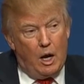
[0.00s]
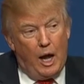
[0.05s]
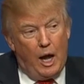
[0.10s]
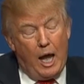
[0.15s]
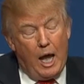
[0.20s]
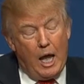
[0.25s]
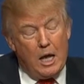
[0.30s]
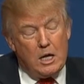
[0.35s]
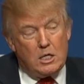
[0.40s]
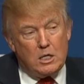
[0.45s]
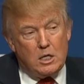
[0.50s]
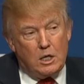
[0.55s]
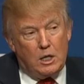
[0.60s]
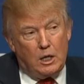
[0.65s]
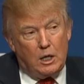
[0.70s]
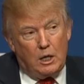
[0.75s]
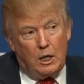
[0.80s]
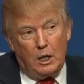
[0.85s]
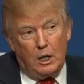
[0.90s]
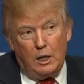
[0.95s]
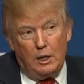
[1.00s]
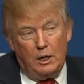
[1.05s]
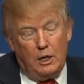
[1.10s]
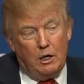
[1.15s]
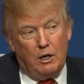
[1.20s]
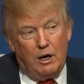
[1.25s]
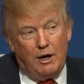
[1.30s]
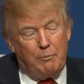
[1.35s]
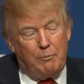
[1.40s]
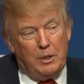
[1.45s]
And,
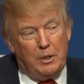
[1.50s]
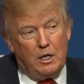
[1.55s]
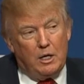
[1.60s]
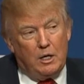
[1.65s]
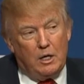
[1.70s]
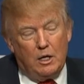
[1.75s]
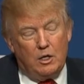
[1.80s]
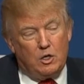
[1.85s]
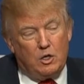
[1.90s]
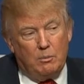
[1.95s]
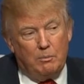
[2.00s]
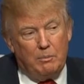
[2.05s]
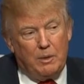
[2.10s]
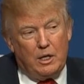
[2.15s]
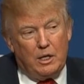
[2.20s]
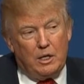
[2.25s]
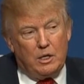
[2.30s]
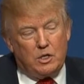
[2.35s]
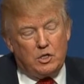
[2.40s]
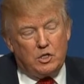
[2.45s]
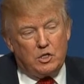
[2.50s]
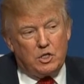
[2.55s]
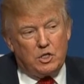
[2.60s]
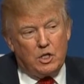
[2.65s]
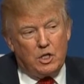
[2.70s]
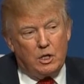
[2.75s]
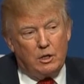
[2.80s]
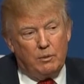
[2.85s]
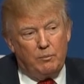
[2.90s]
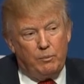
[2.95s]
I've been a tremendous
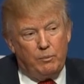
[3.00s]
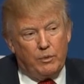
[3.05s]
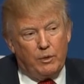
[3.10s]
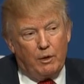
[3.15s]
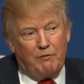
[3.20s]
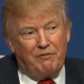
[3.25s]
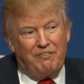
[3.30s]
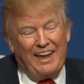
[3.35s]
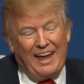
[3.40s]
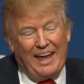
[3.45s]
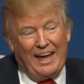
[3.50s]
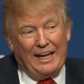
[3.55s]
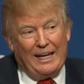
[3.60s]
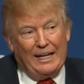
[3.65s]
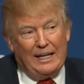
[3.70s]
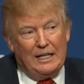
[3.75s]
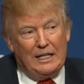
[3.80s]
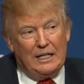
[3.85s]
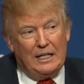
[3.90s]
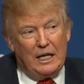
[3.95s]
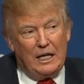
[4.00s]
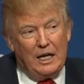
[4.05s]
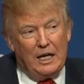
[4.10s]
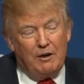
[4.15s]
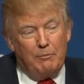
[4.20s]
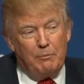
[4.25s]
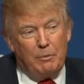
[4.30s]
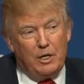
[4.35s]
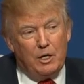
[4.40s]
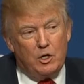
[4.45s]
fan,
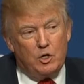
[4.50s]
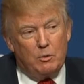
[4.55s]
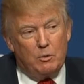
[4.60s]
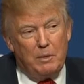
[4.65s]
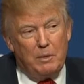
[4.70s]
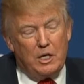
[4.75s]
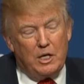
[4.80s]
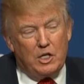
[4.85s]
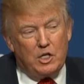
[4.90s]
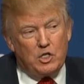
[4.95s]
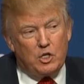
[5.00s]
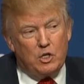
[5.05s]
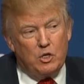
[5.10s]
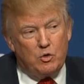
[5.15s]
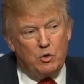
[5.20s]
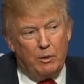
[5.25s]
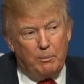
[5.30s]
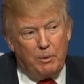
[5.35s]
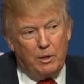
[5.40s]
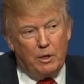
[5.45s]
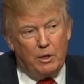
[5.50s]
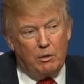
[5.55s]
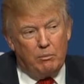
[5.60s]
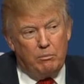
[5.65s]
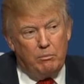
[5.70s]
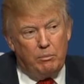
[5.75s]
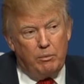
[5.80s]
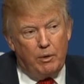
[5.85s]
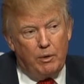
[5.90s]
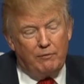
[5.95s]
and I've been a tremendous contributor.